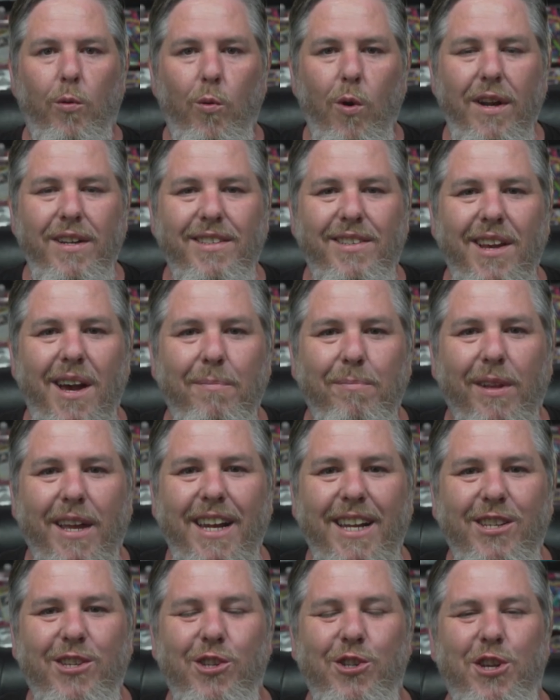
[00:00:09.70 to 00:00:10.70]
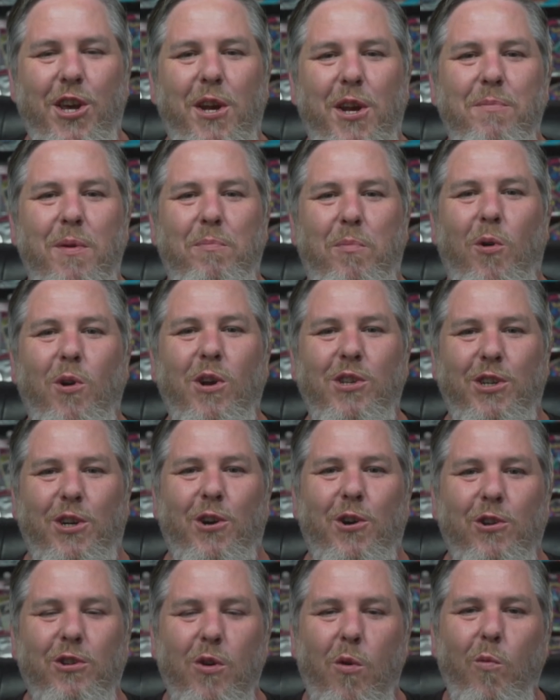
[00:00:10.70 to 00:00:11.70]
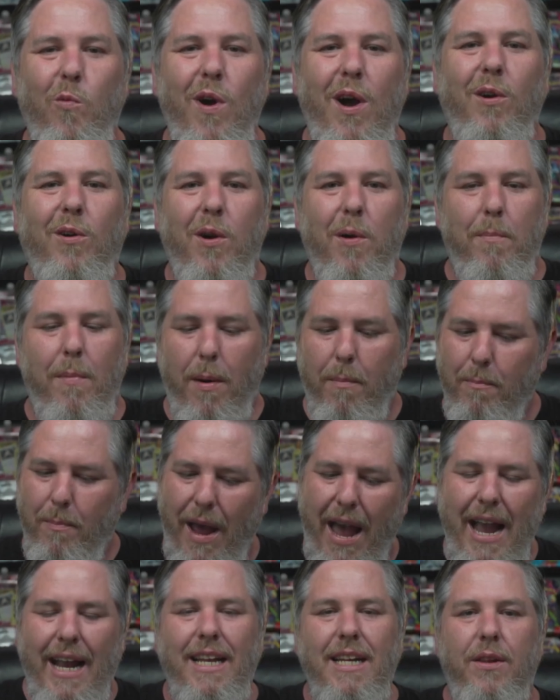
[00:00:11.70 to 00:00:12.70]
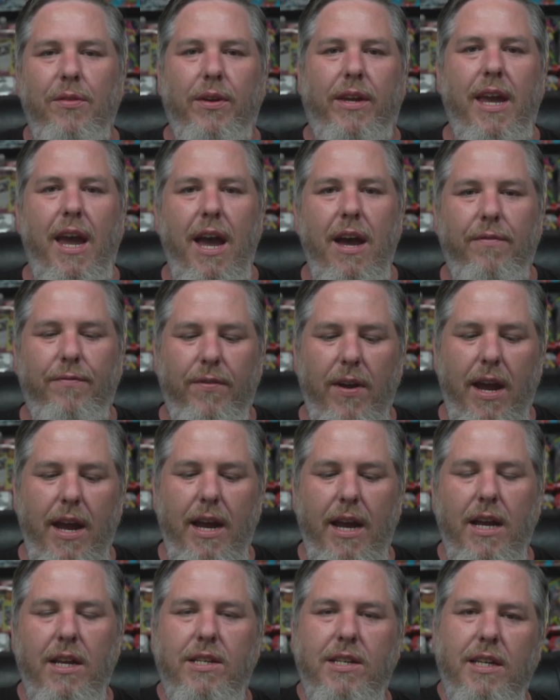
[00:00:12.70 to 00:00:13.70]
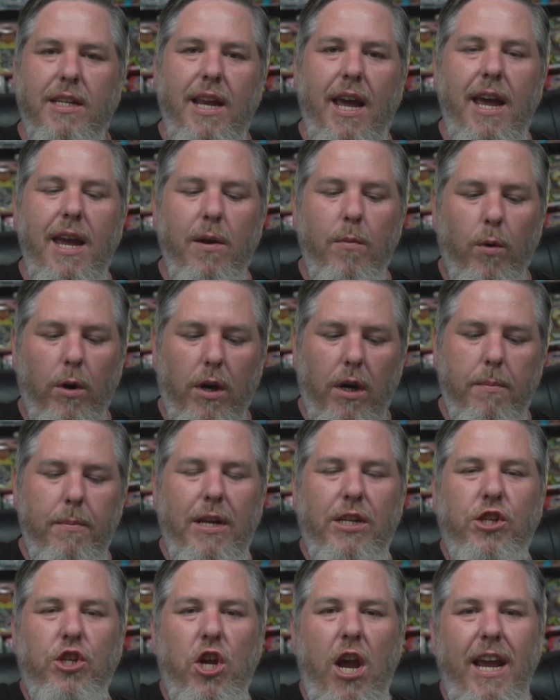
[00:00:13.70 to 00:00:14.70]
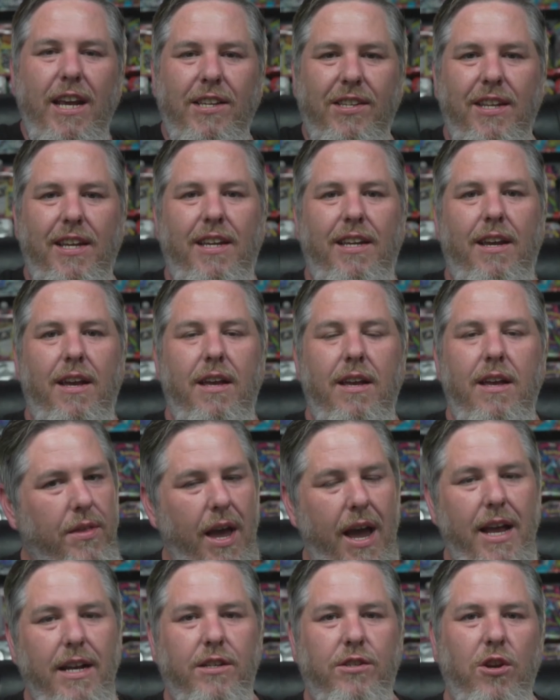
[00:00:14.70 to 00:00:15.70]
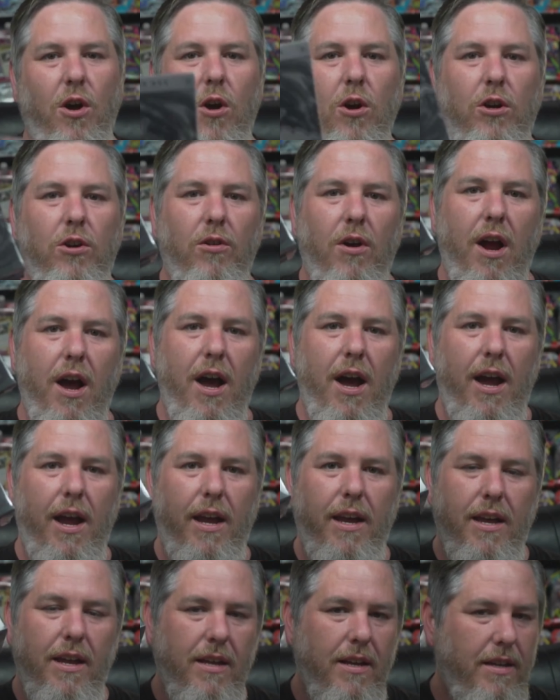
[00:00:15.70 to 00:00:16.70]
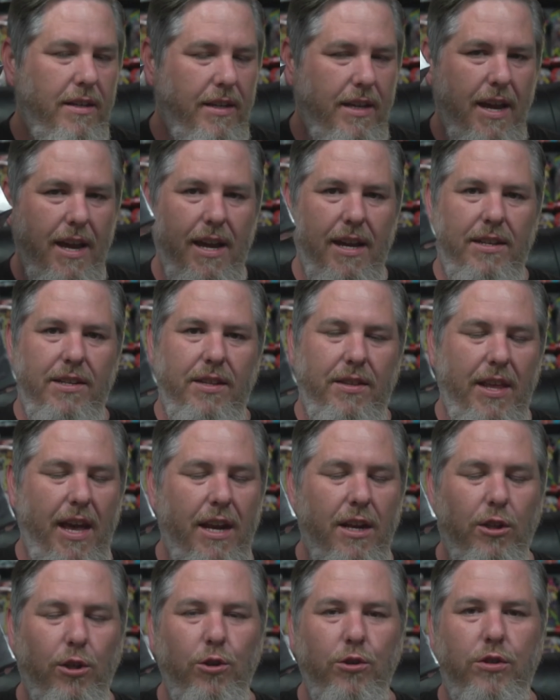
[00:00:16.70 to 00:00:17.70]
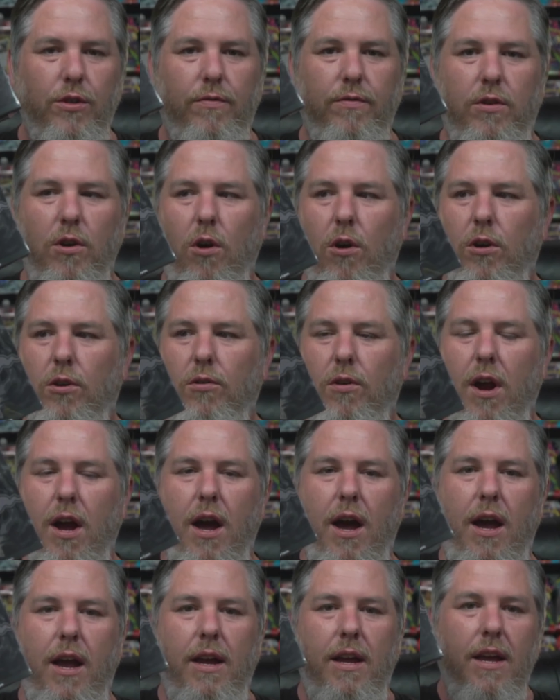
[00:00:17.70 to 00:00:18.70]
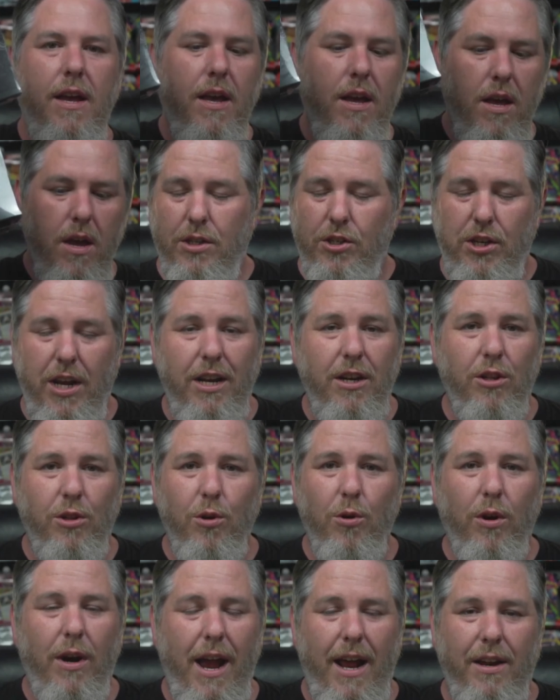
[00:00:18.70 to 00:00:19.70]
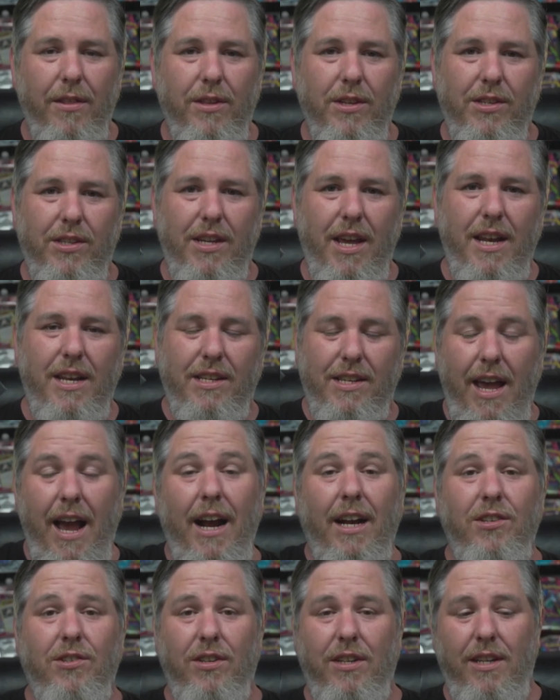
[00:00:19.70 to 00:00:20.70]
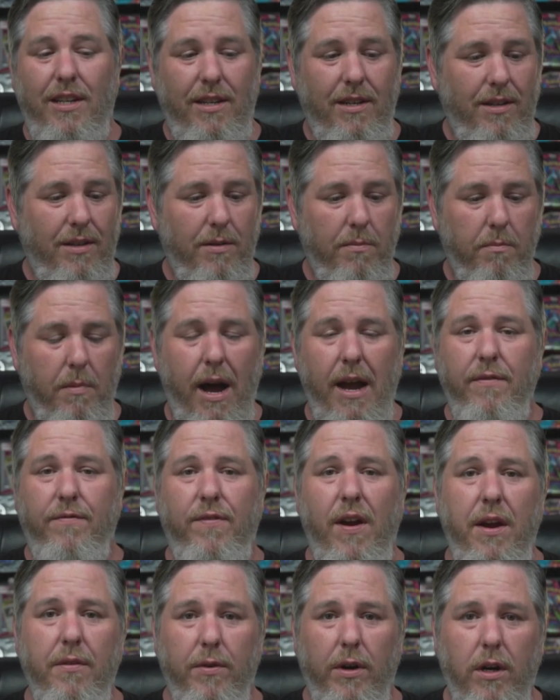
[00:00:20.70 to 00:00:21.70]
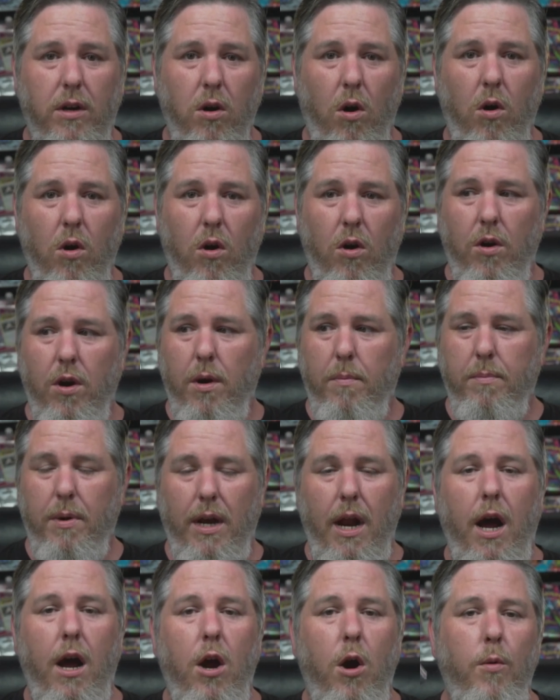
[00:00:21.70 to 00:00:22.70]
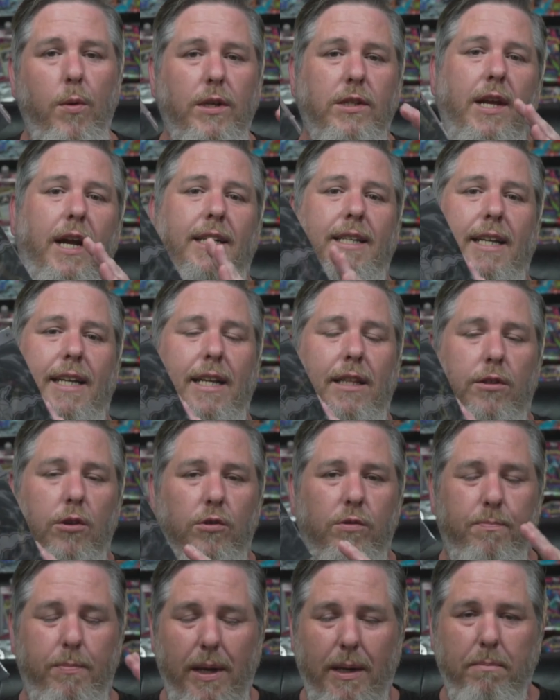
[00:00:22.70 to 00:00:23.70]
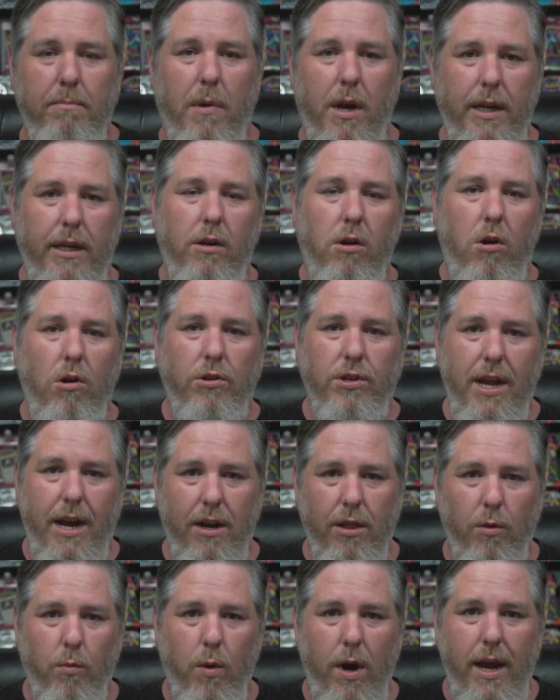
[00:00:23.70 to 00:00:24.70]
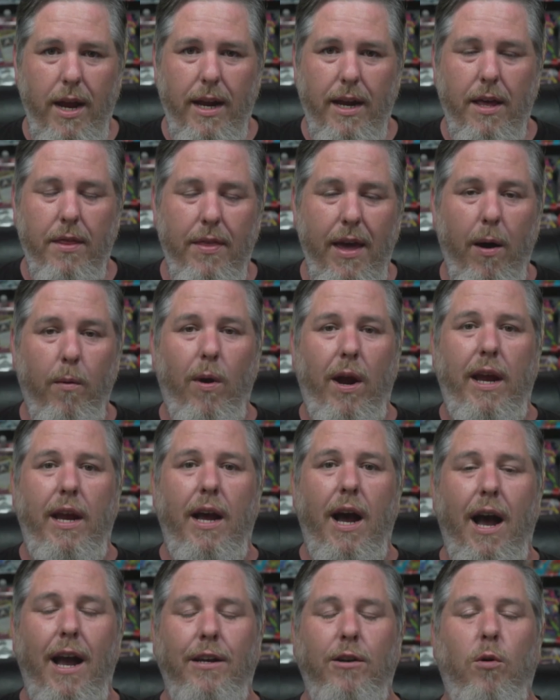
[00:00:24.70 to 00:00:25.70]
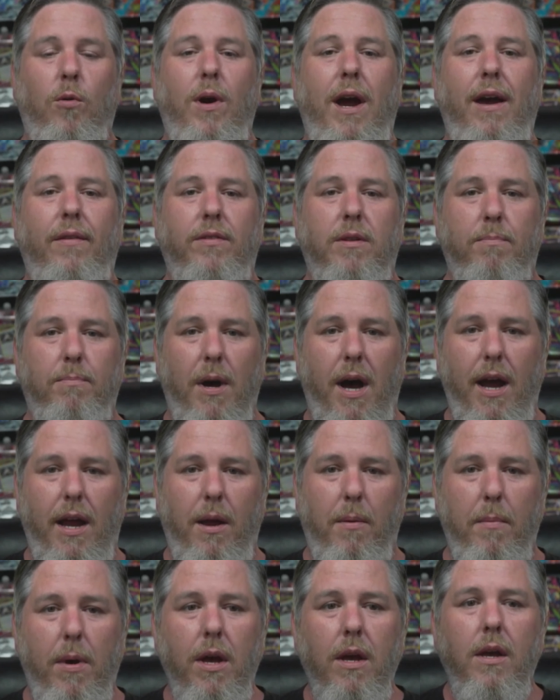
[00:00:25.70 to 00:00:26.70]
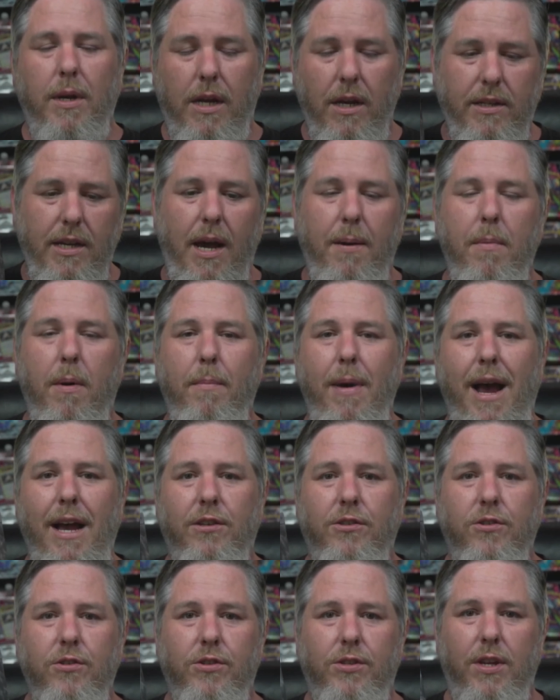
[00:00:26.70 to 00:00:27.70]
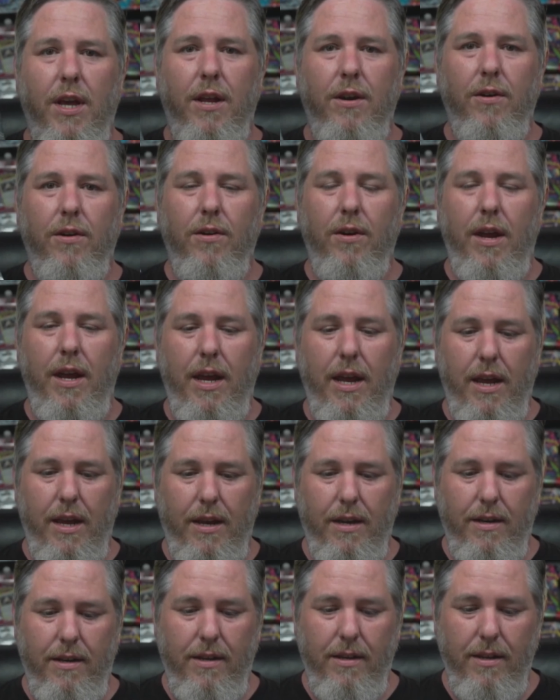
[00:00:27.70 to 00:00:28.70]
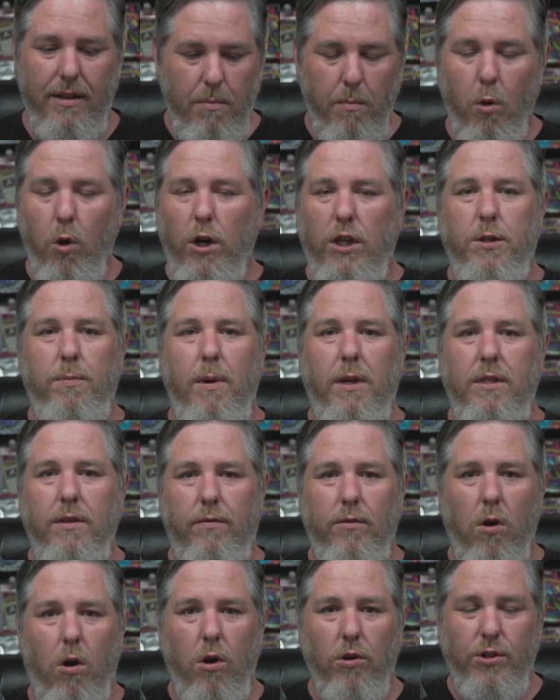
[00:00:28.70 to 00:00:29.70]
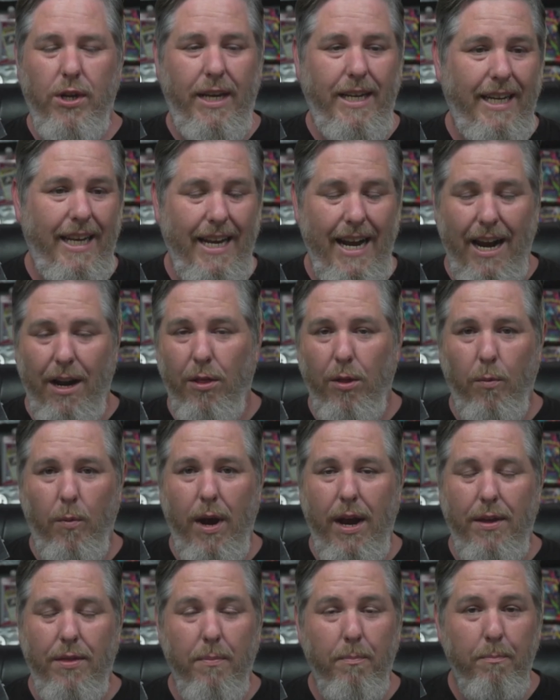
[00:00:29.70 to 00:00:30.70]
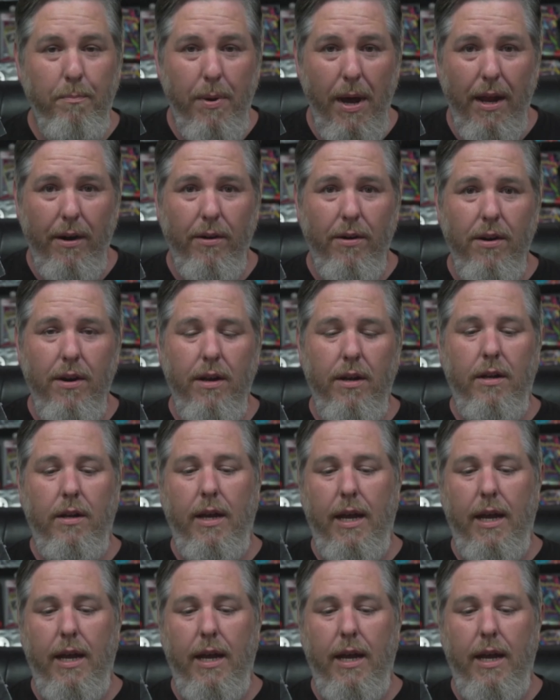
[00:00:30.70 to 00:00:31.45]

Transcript: What is up, ladies and gentlemen, boys and girls, and welcome back into the cafe. Today, we're going to be chasing that Darkrai. Yes, that elusive Darkrai. The Chandelure out of the set is actually my favorite card, but I always like to get those big money cards out of the way. That way, I don't have to buy them. Because I'm a master setter, and the more expensive cards I can get out of the way, the better.